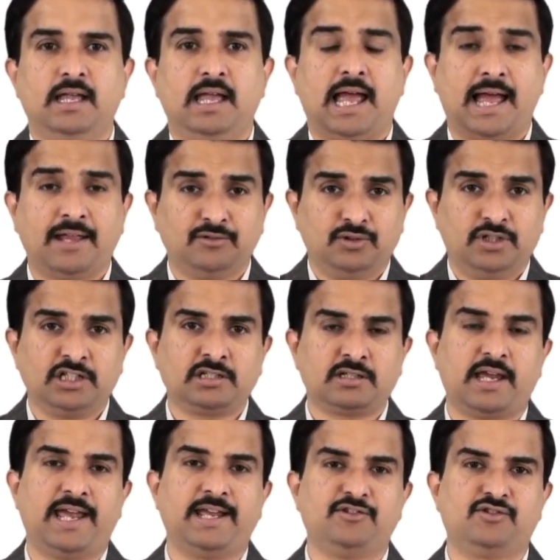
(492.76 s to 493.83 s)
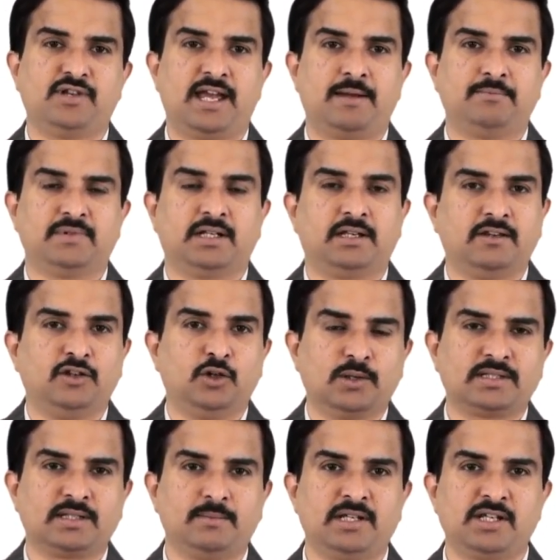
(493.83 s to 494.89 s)
And this exam, that is
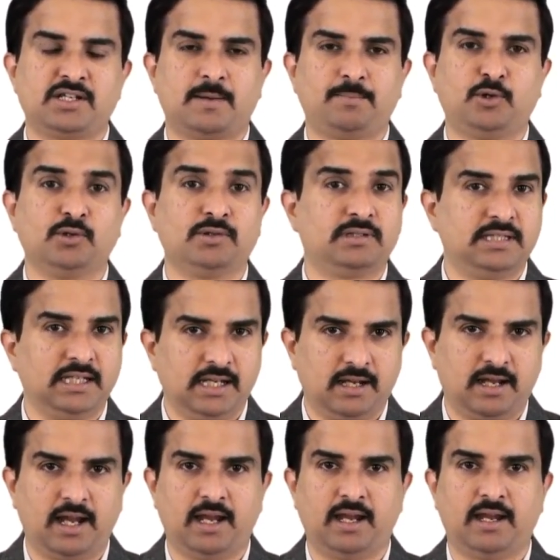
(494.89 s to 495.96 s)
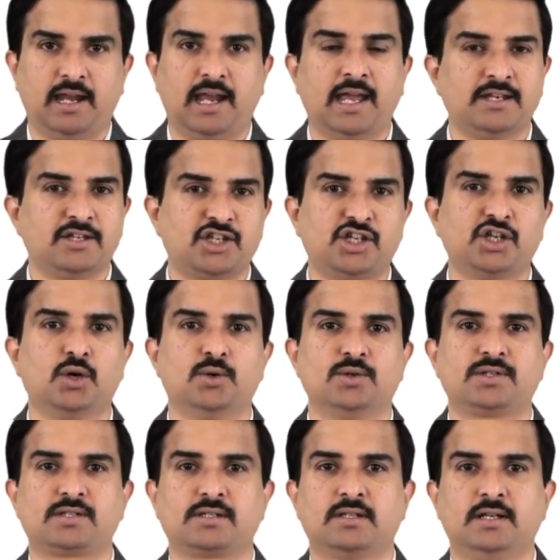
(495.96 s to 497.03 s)
USMLE Step 2 CK,
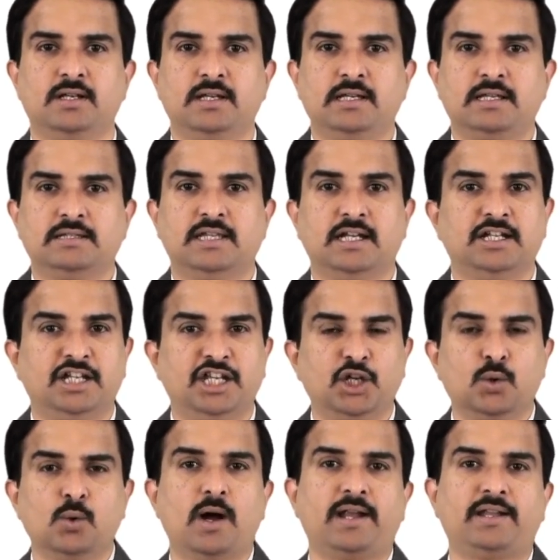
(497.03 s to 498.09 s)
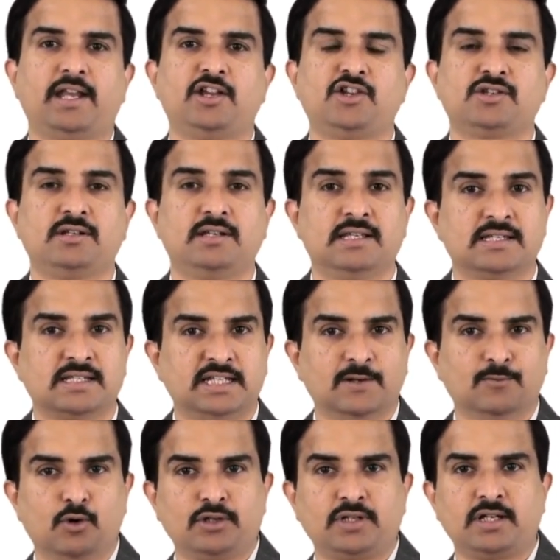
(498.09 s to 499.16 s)
ensures that due attention is
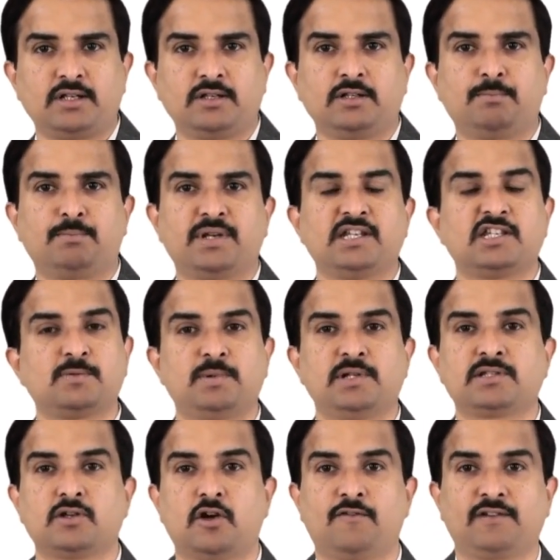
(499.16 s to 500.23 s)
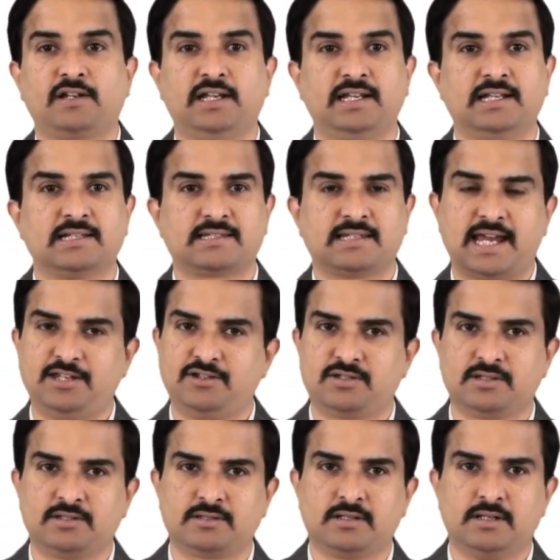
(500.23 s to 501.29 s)
devoted to the principles of clinical
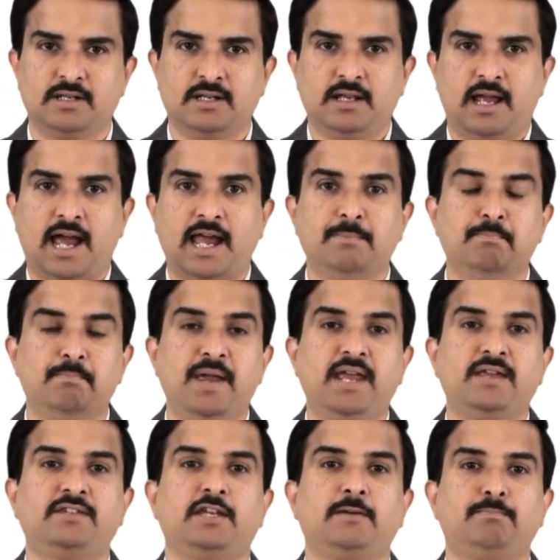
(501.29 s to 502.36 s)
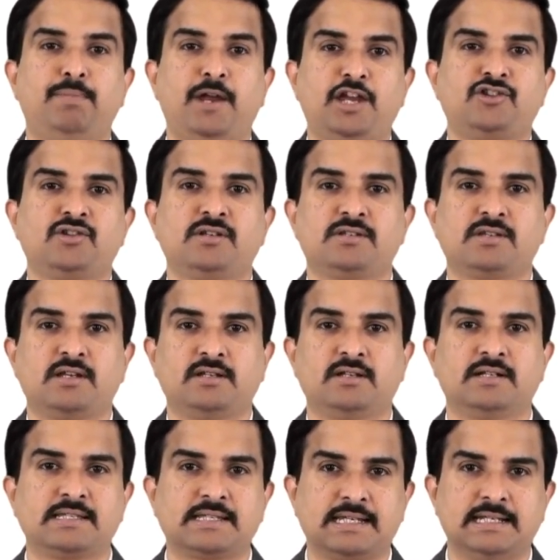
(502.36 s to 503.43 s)
sciences and basic
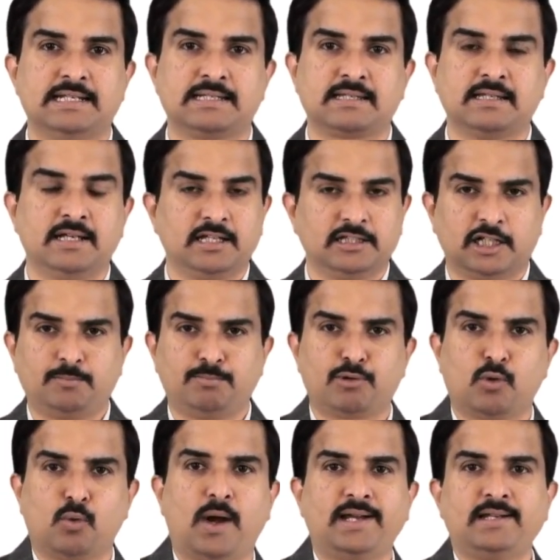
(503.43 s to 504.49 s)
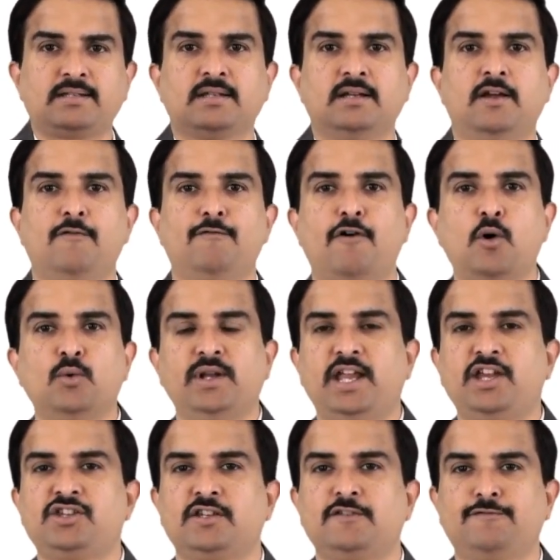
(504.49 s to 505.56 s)
patient-centered skills that provides
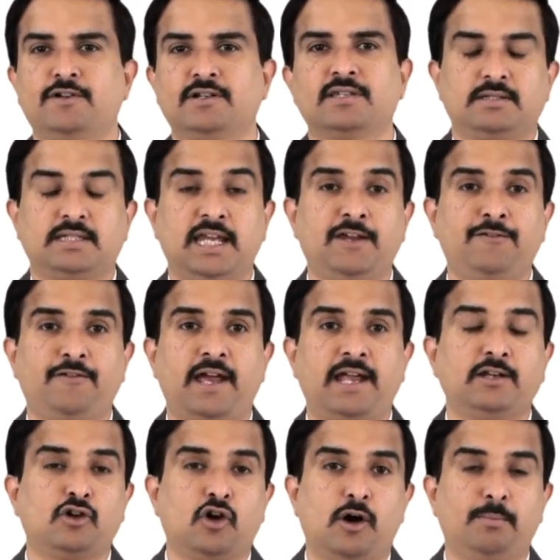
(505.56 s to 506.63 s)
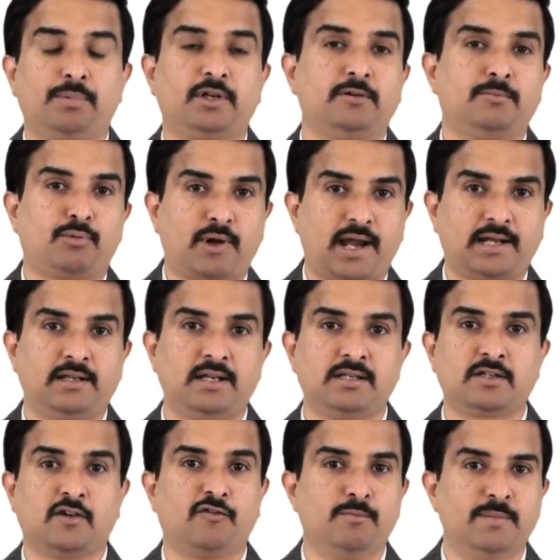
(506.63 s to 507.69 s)
foundation for safe and competent
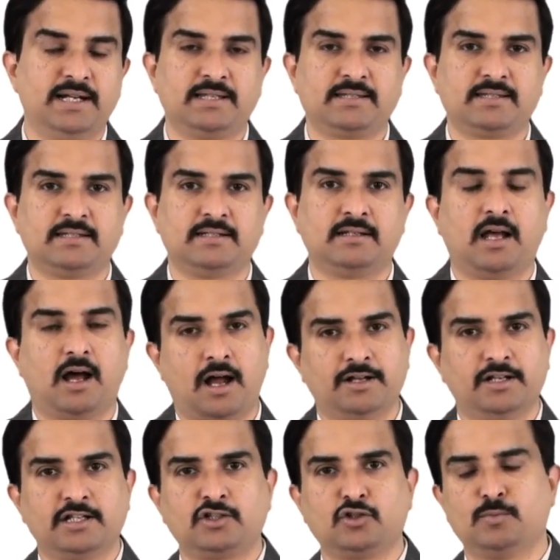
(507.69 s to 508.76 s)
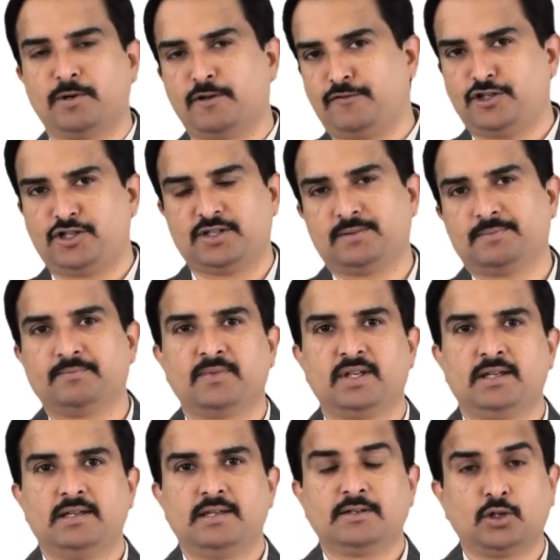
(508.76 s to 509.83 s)
practice of medicine under supervision.
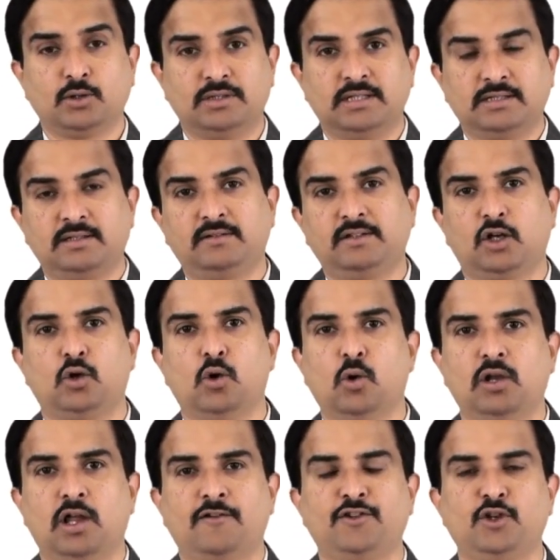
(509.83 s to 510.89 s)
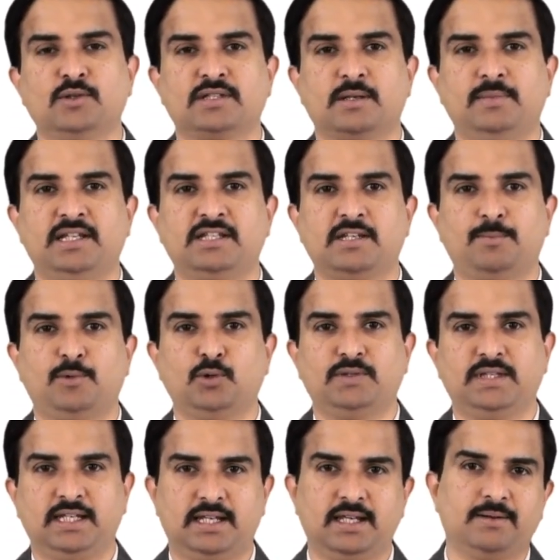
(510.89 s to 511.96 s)
So this is the goal of USMLE Step 2
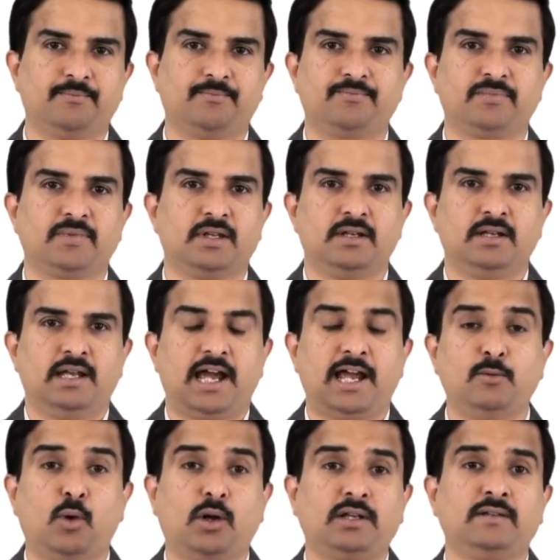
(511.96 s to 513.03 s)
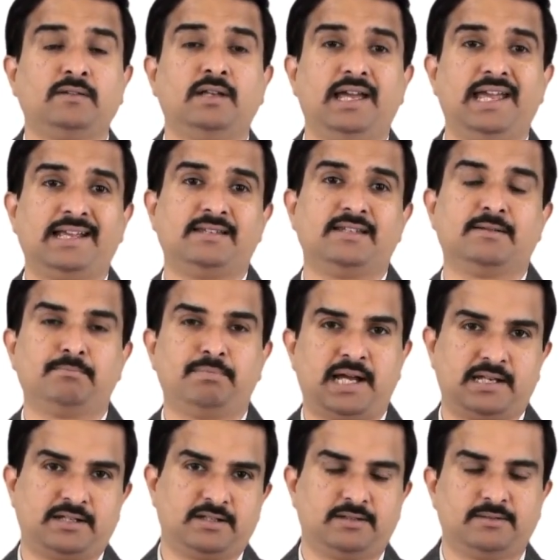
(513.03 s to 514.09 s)
CK. And what is the exam
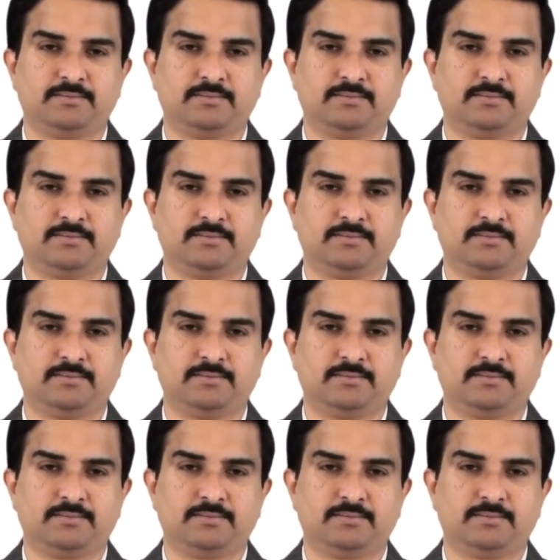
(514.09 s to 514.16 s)
pattern?